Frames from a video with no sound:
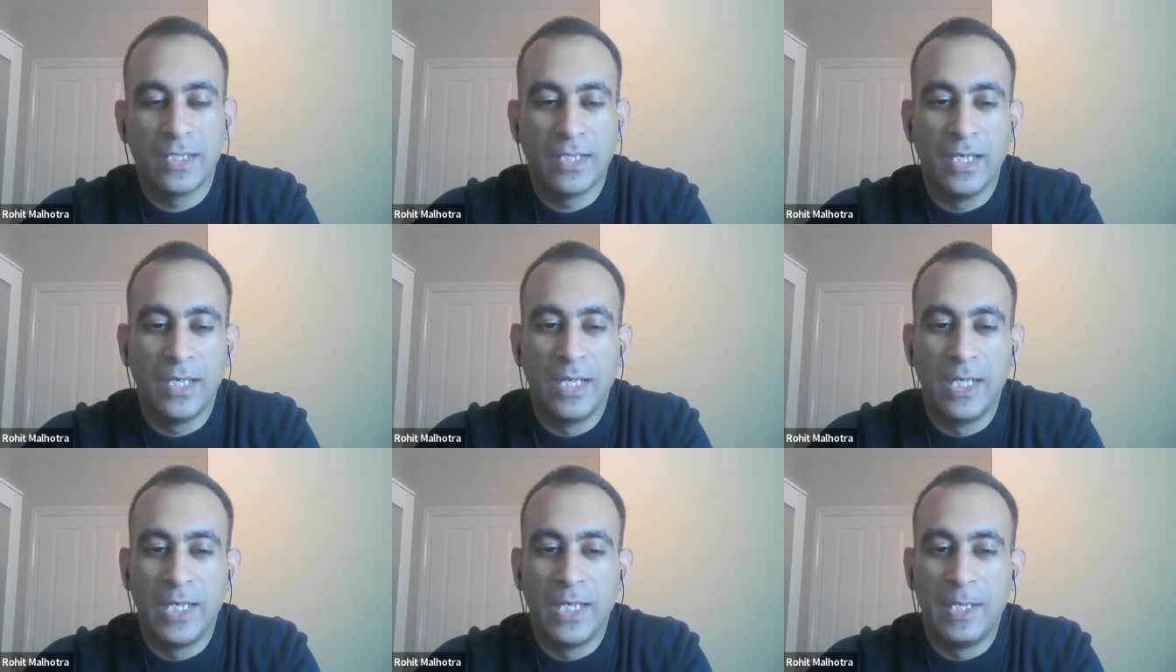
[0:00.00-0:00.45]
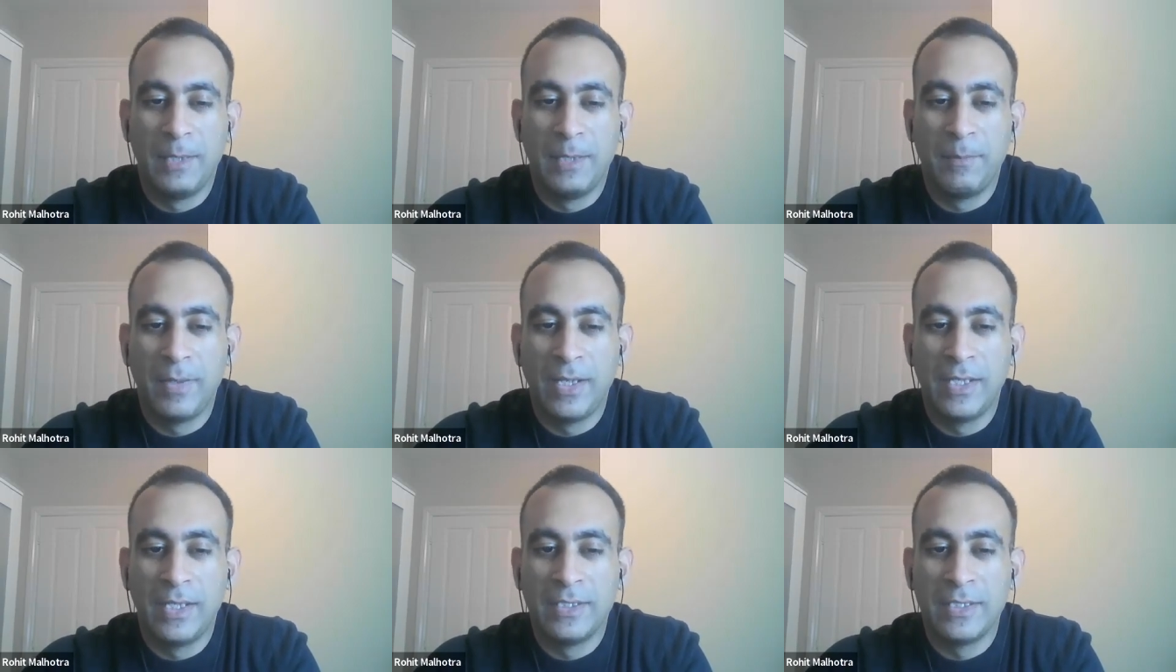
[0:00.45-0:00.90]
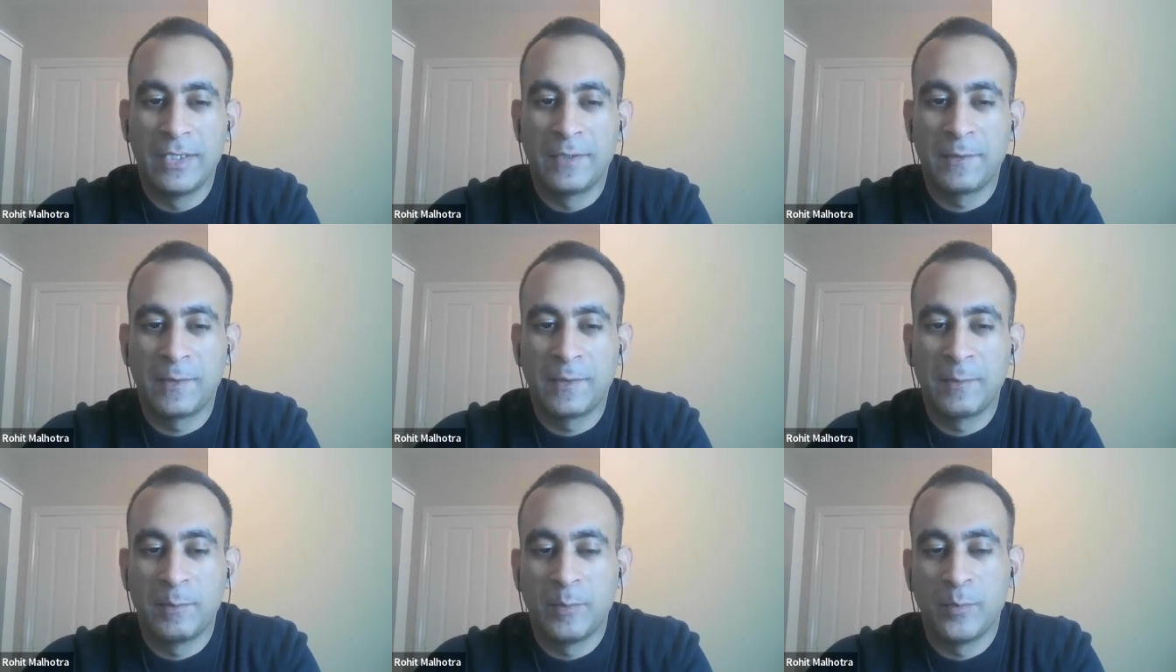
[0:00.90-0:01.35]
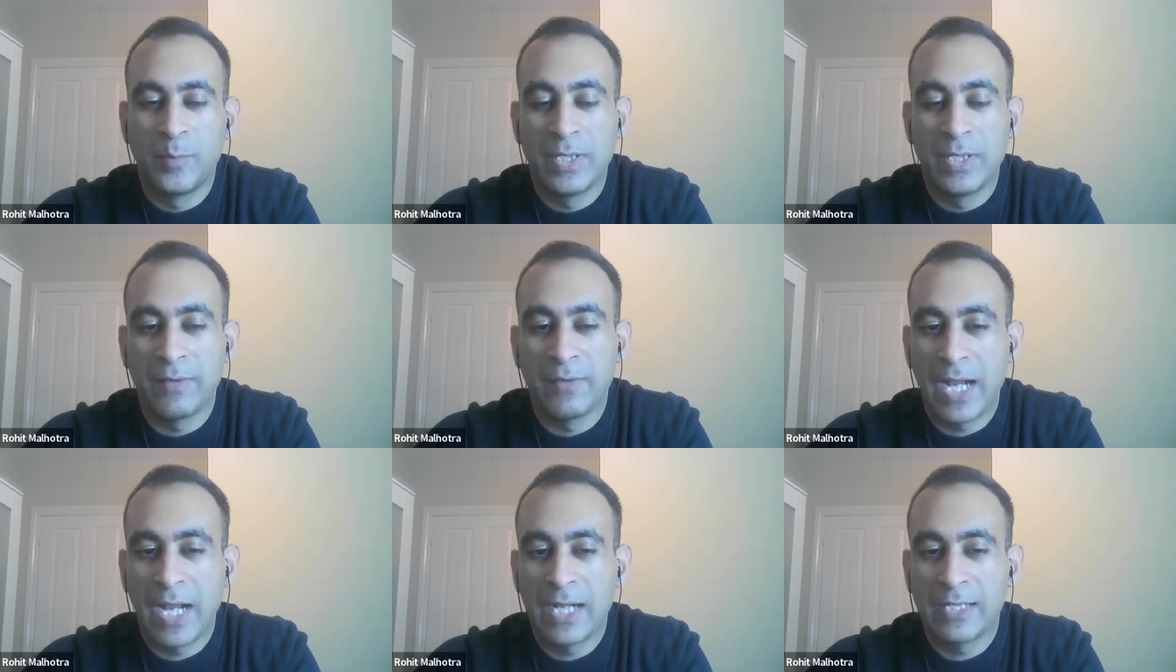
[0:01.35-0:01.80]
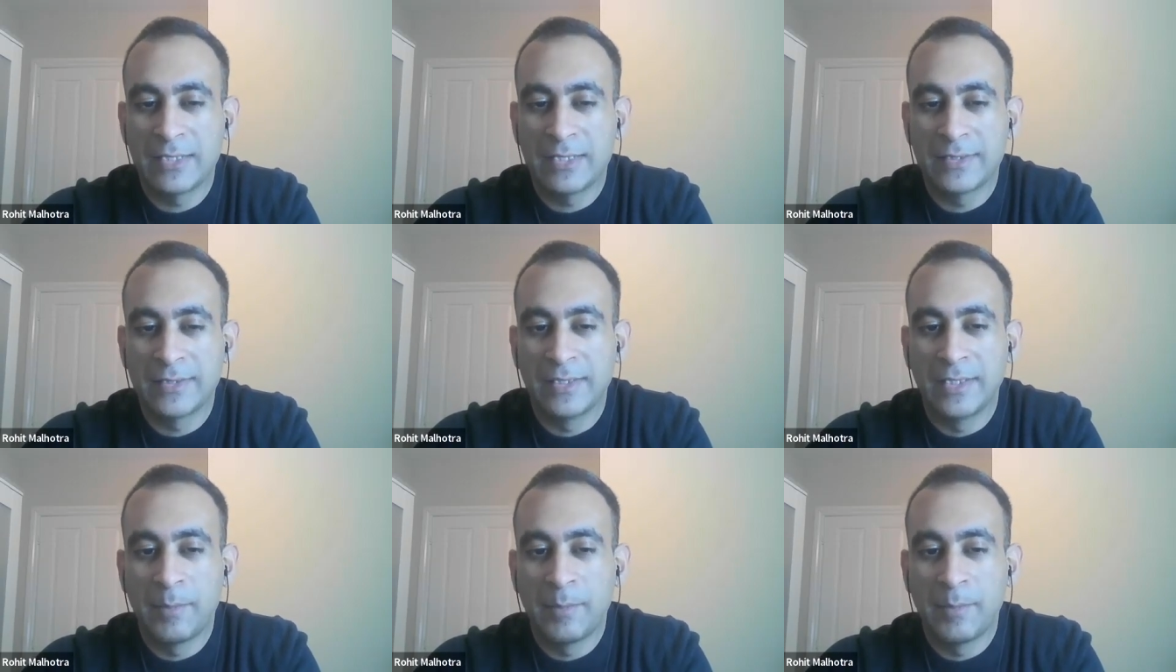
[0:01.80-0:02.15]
It's been ranked as the